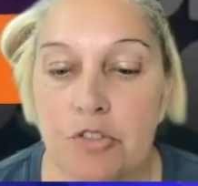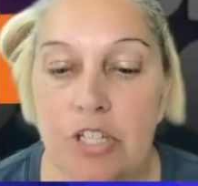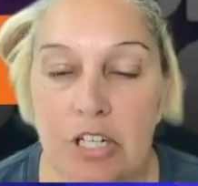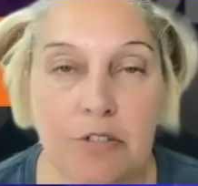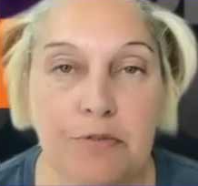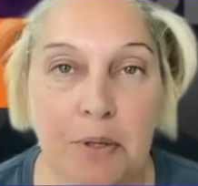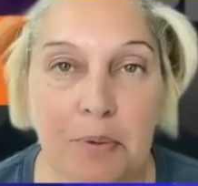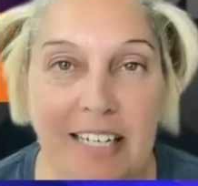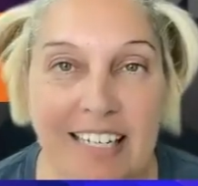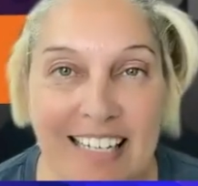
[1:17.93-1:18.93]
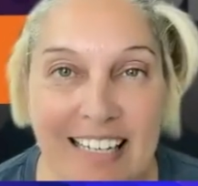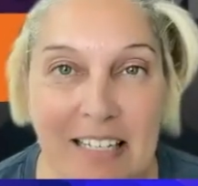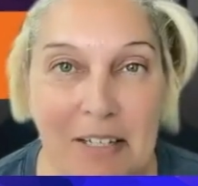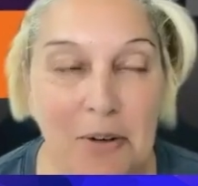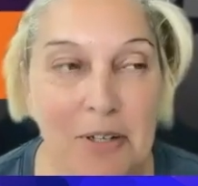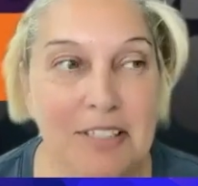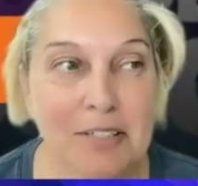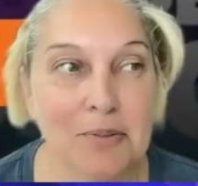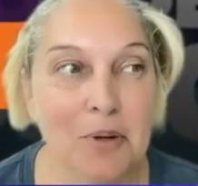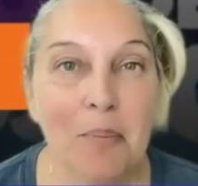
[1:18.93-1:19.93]
gender fluidity or
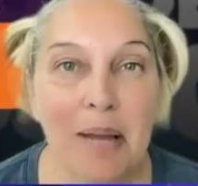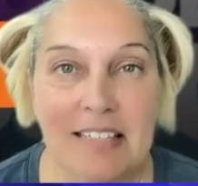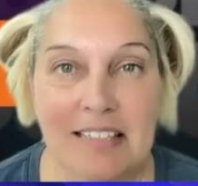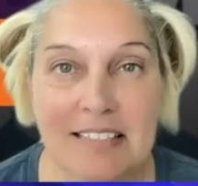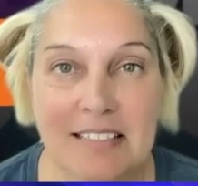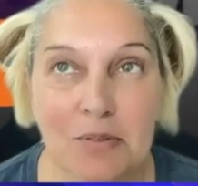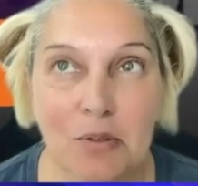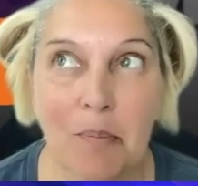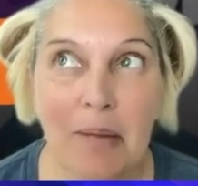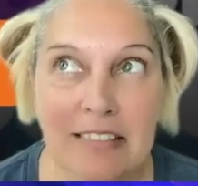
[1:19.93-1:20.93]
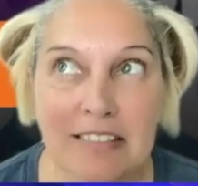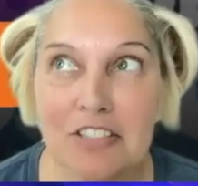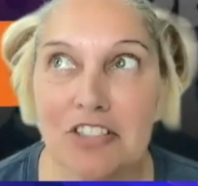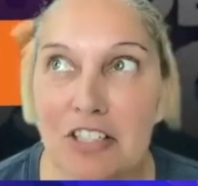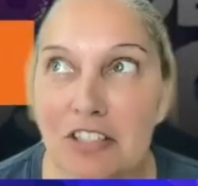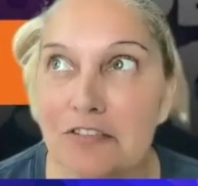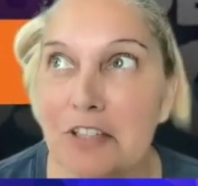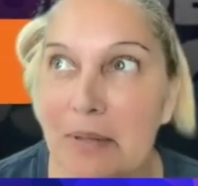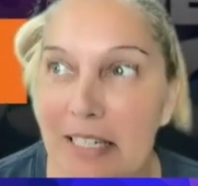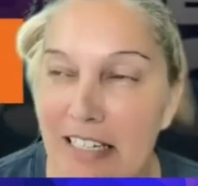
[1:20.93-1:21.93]
the romantic gender
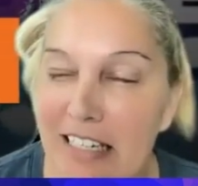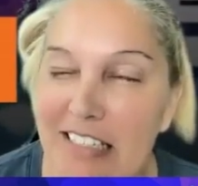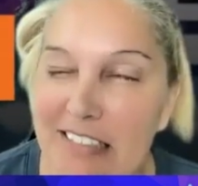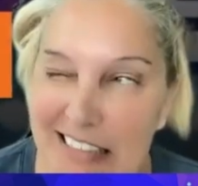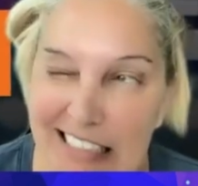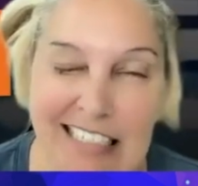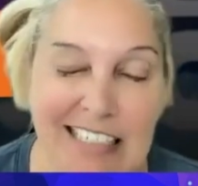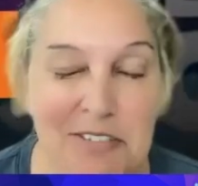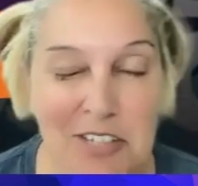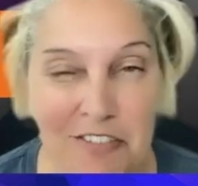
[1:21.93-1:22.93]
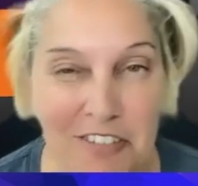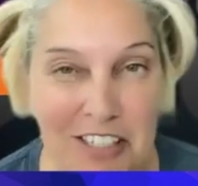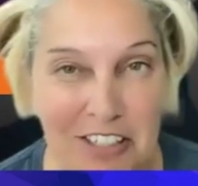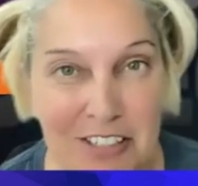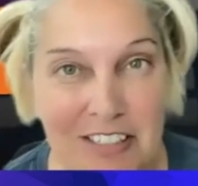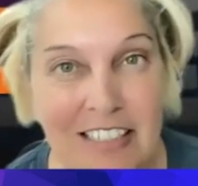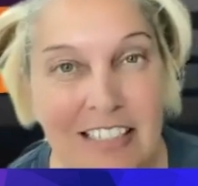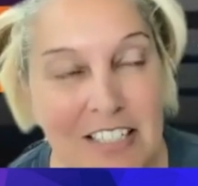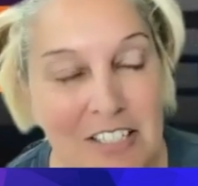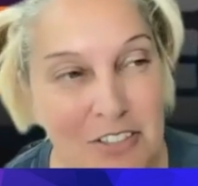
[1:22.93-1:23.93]
fluidity. I'm trying to find a good
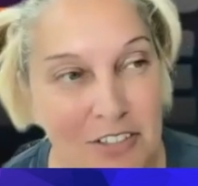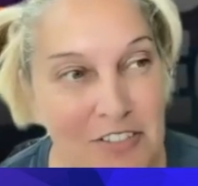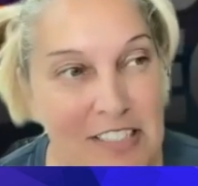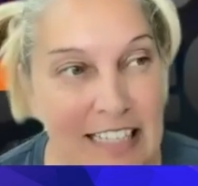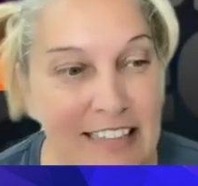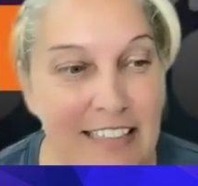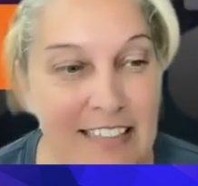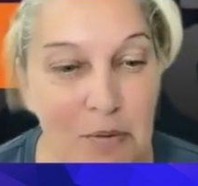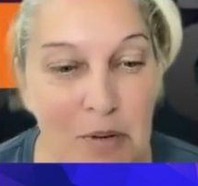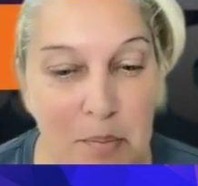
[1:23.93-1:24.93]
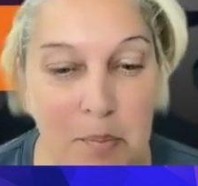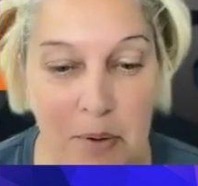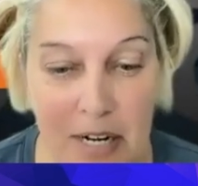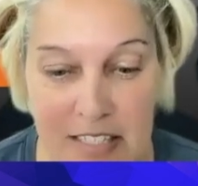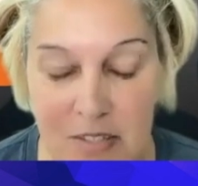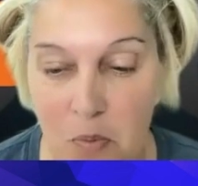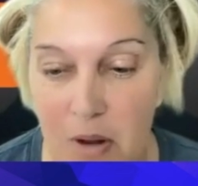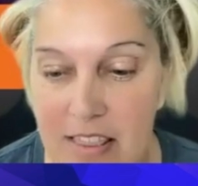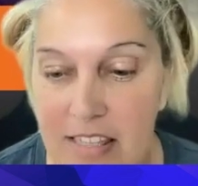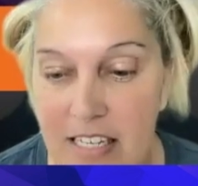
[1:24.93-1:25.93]
sort of sentence that would embrace
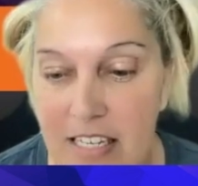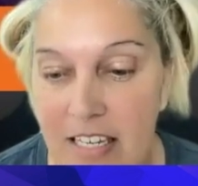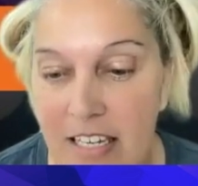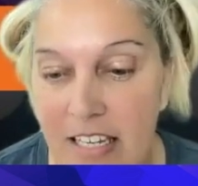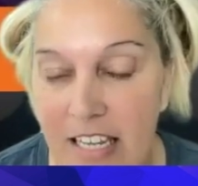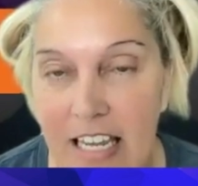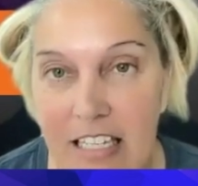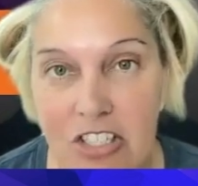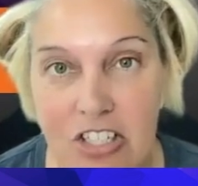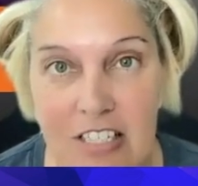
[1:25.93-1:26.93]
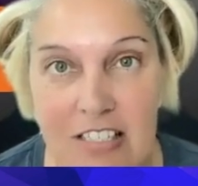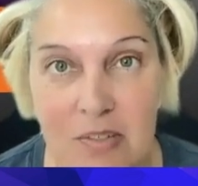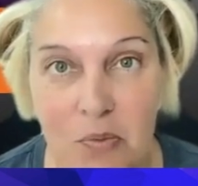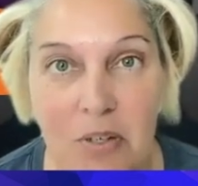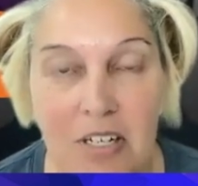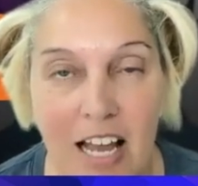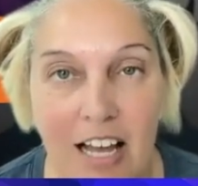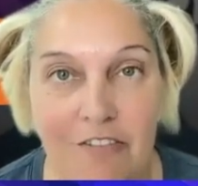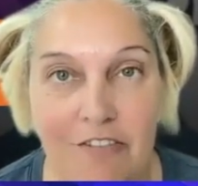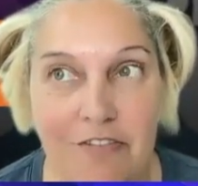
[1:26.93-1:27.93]
what the ancients would
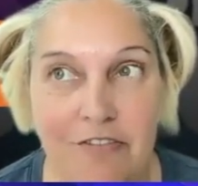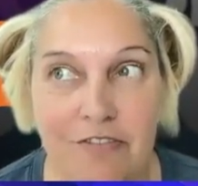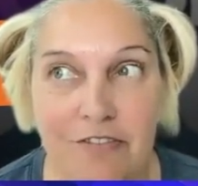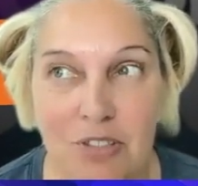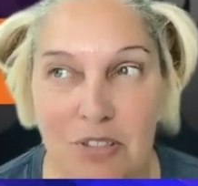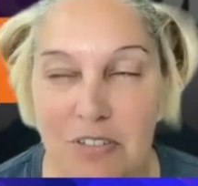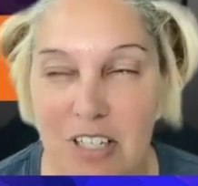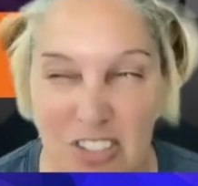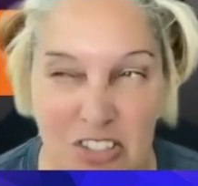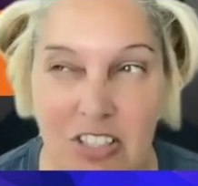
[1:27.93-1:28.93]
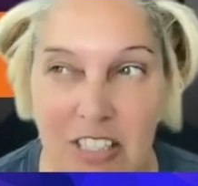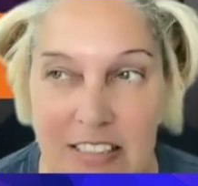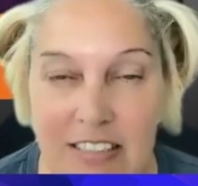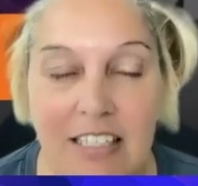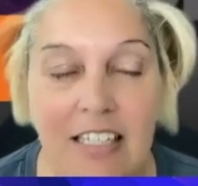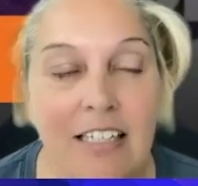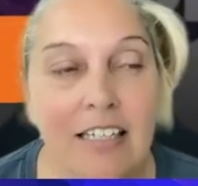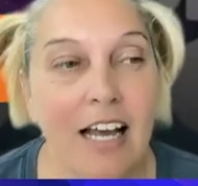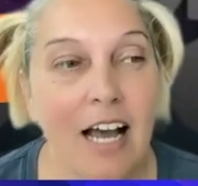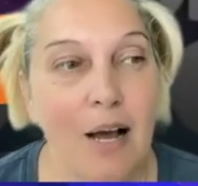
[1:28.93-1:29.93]
have sort of understood.
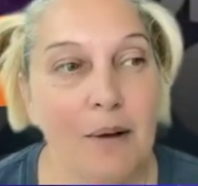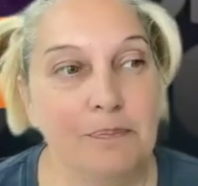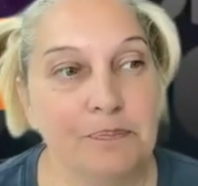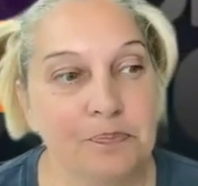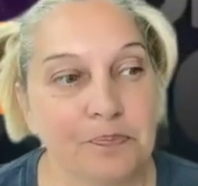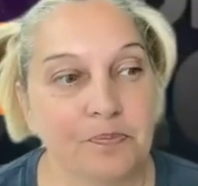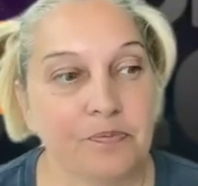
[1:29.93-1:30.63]
Or